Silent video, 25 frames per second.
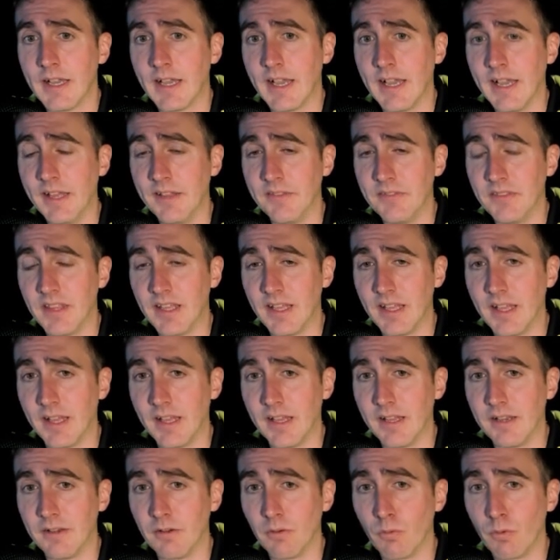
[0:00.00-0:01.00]
And
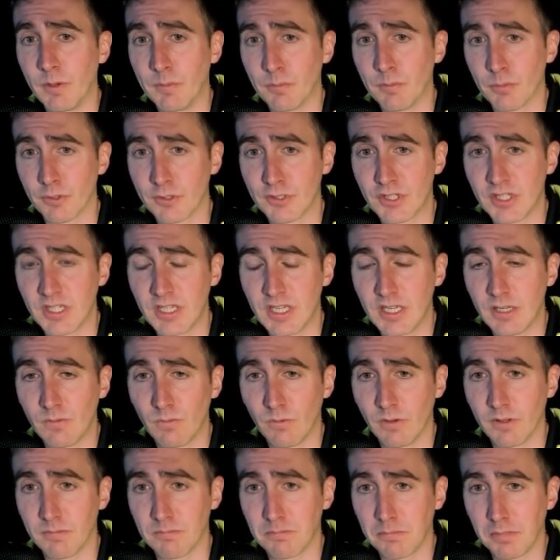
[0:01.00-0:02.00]
then we proceed
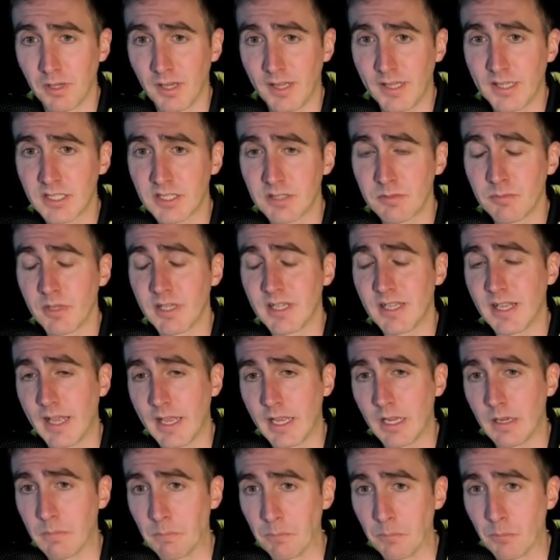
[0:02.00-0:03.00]
with placement
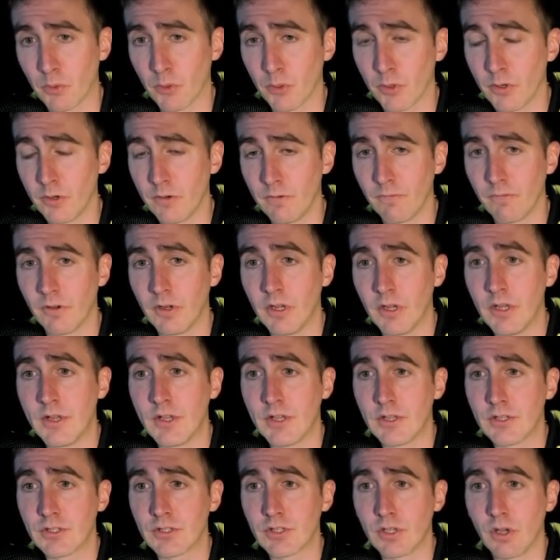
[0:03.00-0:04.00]
and proof.
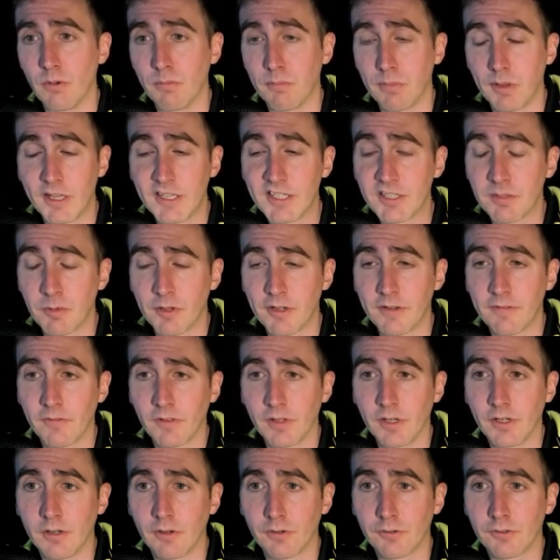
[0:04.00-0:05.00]
So placement of the
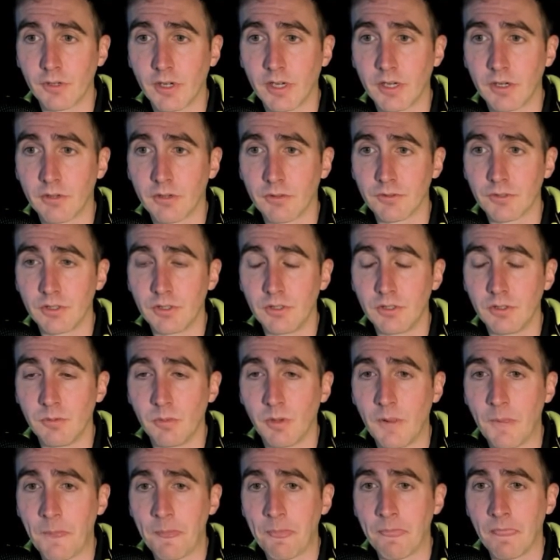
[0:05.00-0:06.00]
endotracheal
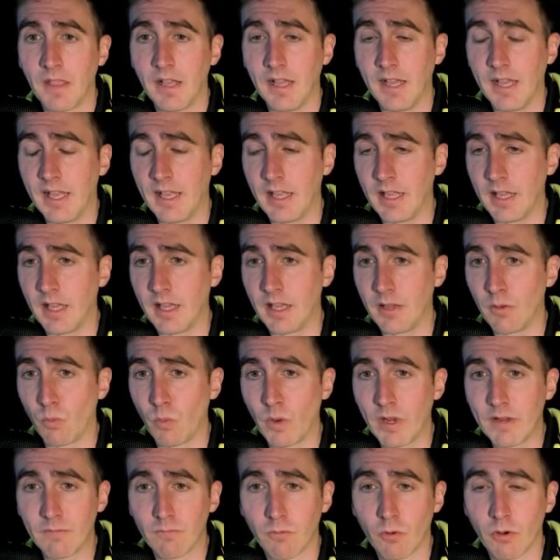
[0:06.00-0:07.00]
tube and
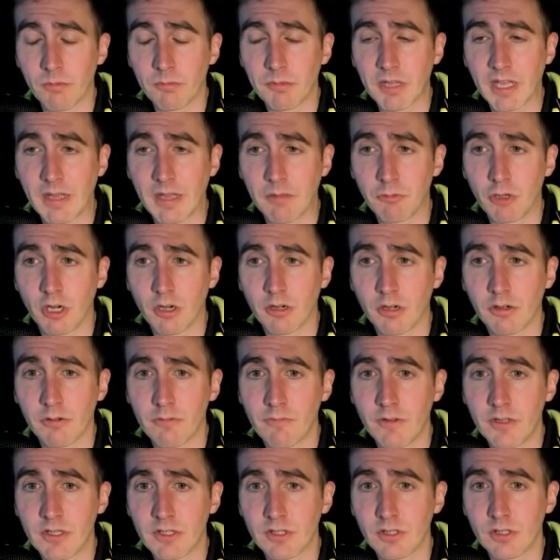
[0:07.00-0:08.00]
waveform
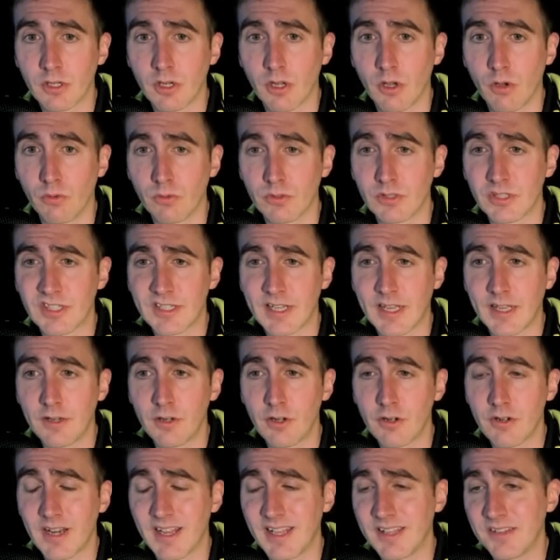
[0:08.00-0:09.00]
capnography is the gold
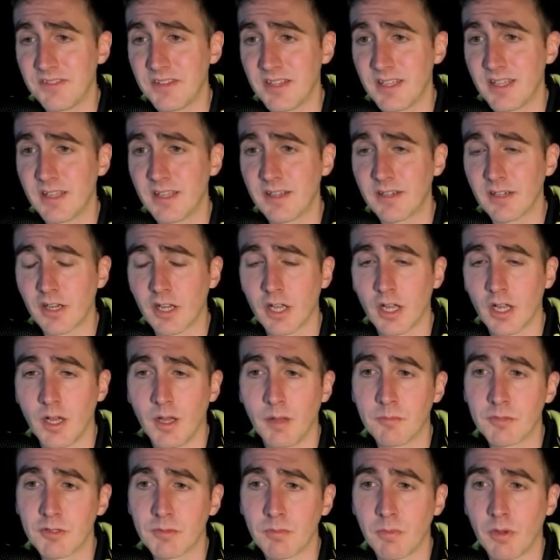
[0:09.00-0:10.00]
standard. And then
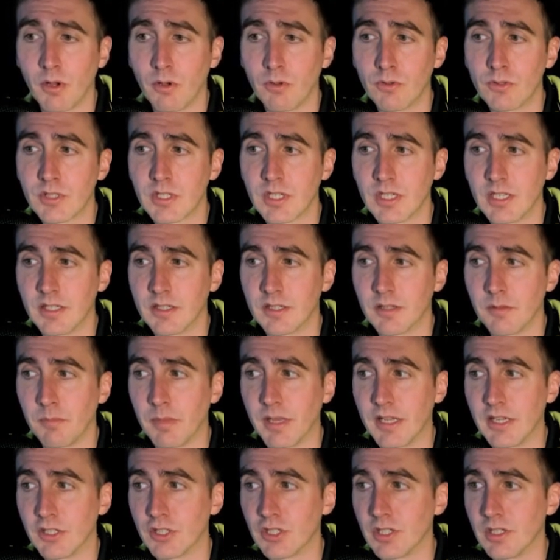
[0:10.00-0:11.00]
comes
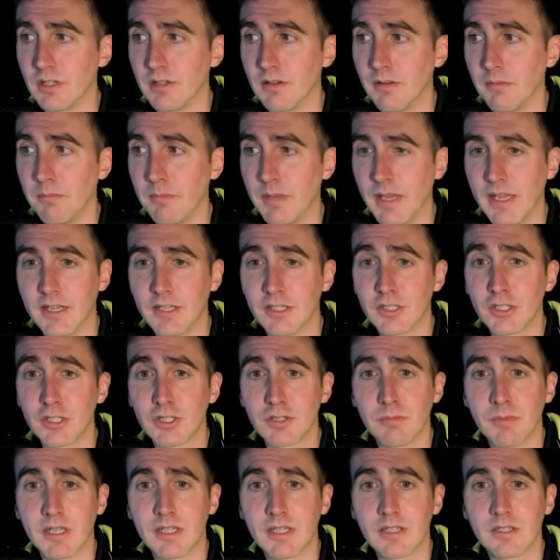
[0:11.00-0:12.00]
post-intubation
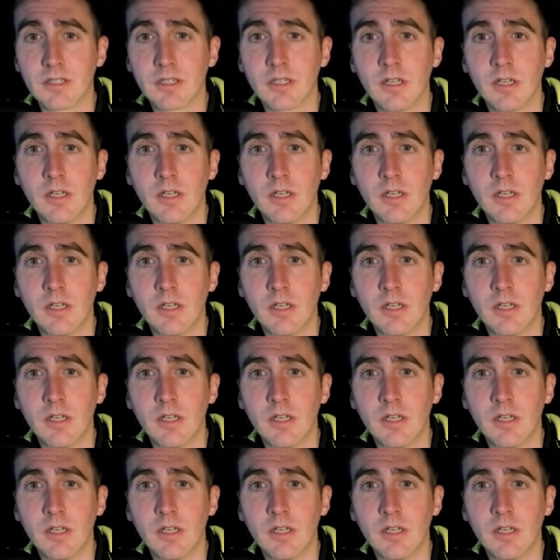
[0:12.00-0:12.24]
management.